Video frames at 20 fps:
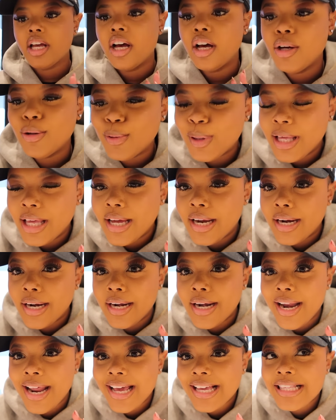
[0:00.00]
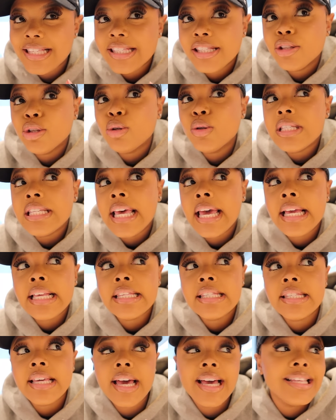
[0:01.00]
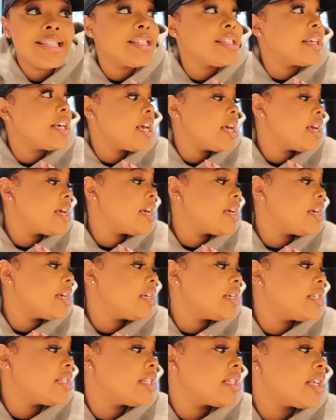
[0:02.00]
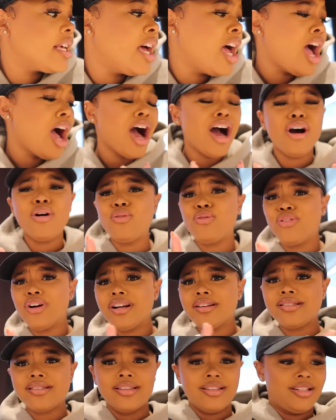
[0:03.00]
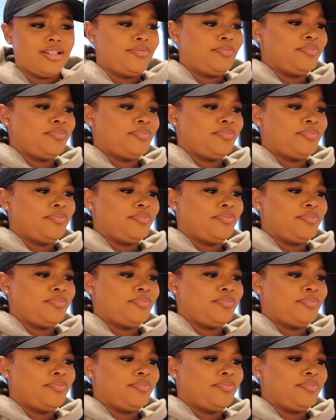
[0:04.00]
so next little taste test is, oh, firstly,